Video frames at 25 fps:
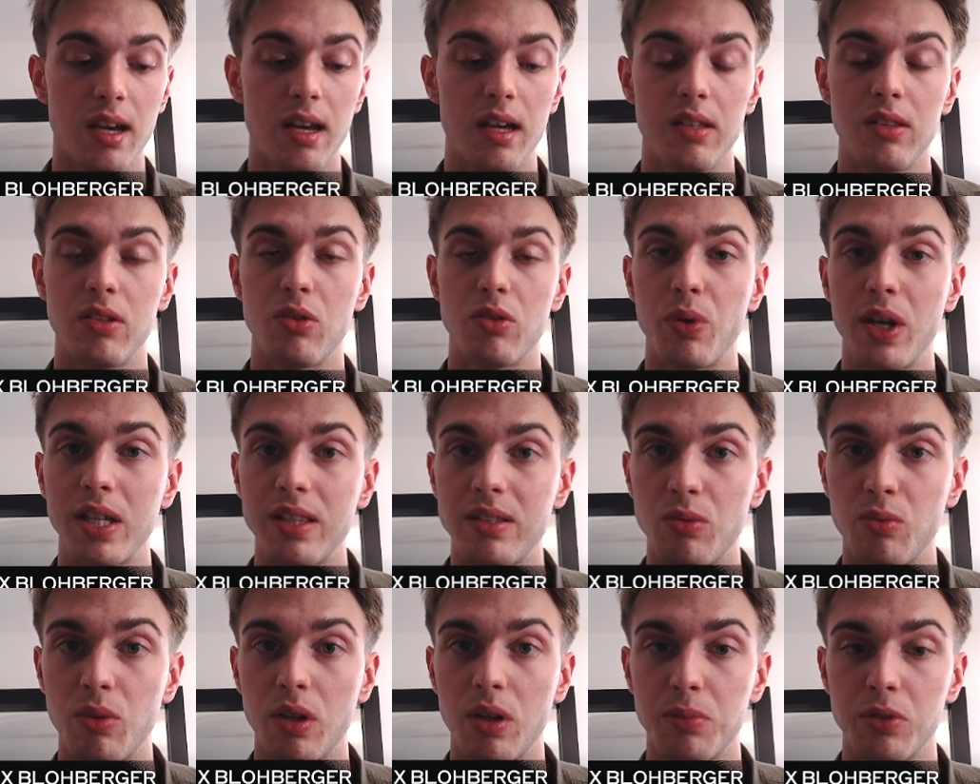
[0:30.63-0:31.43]
the
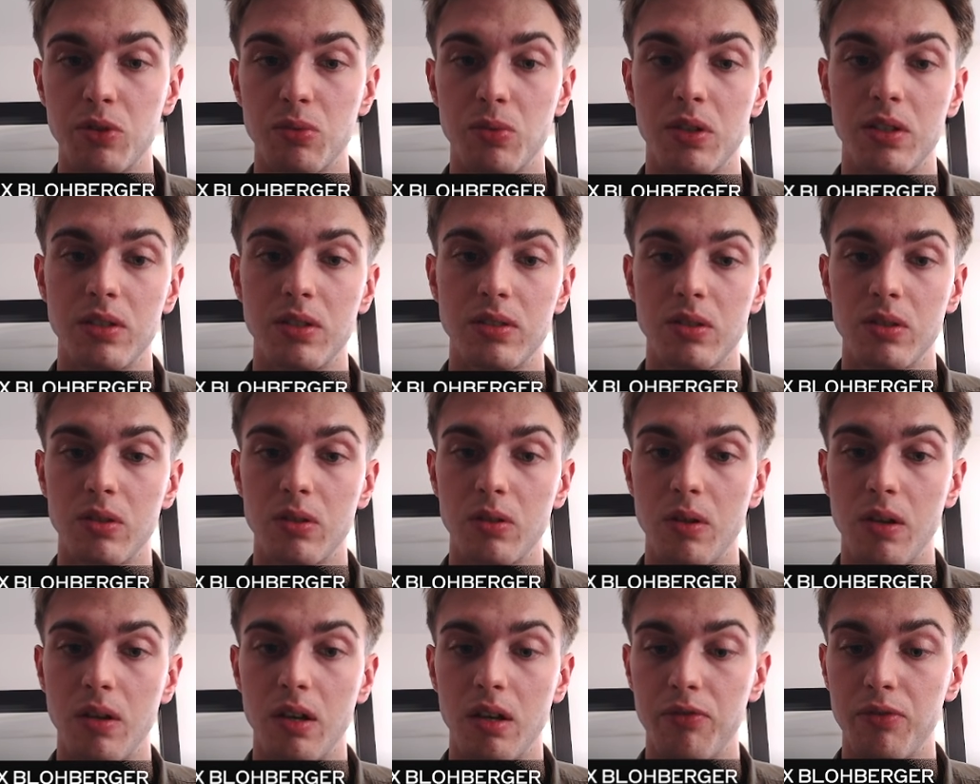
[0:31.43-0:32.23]
Repertoire,
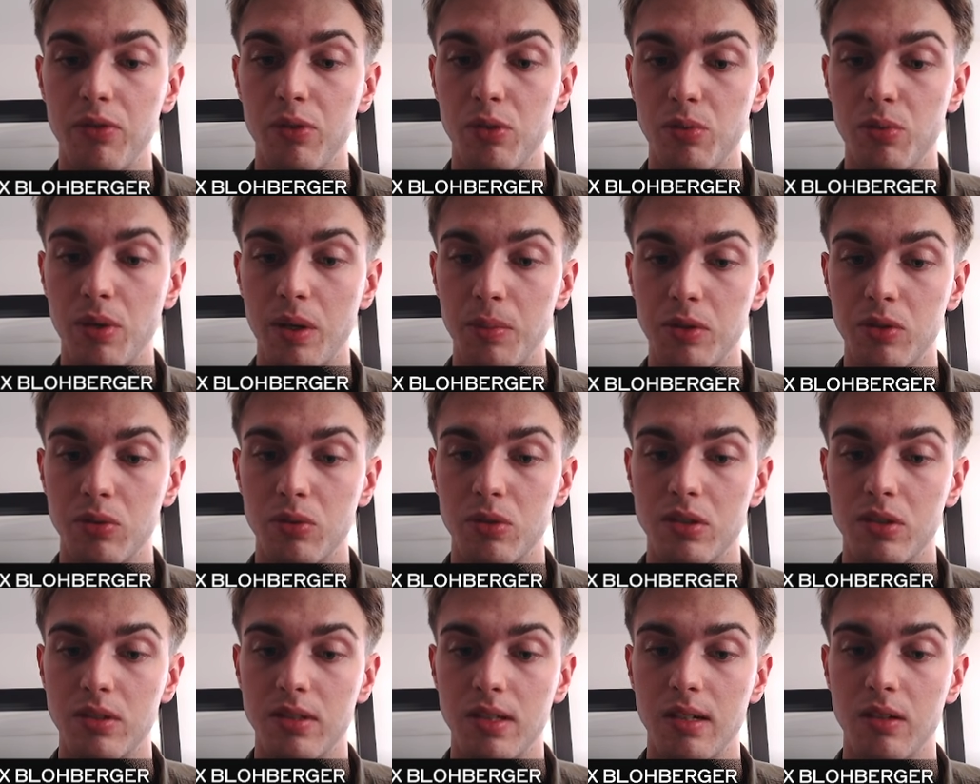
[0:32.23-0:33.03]
so a full
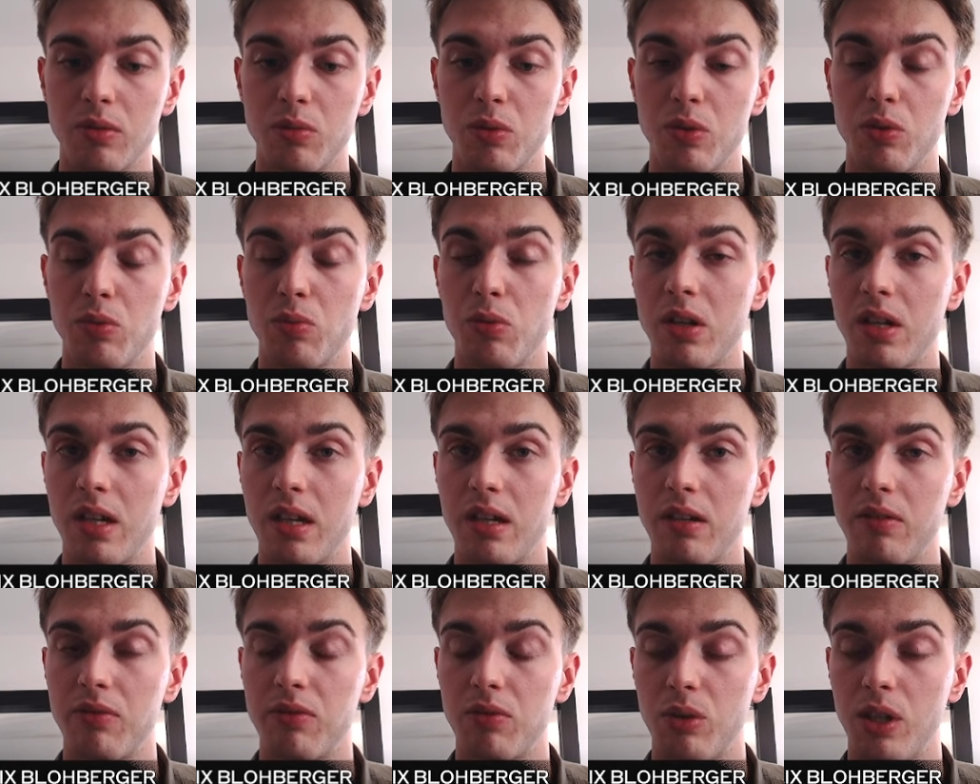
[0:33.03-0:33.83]
repertoire starting with 1
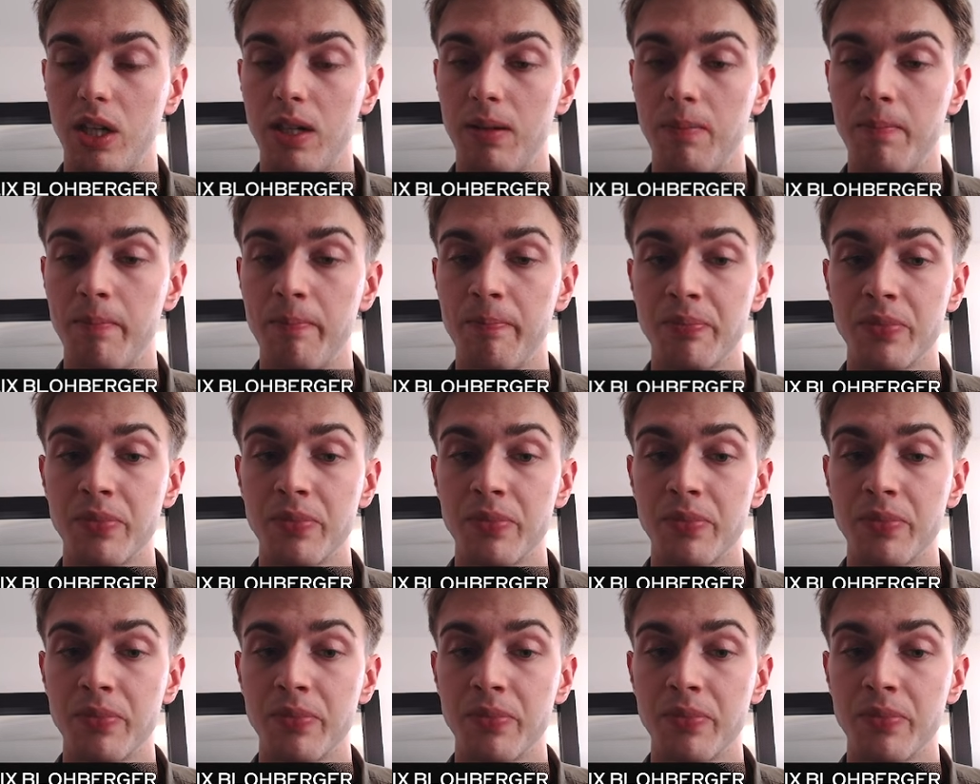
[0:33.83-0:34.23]
knight f3.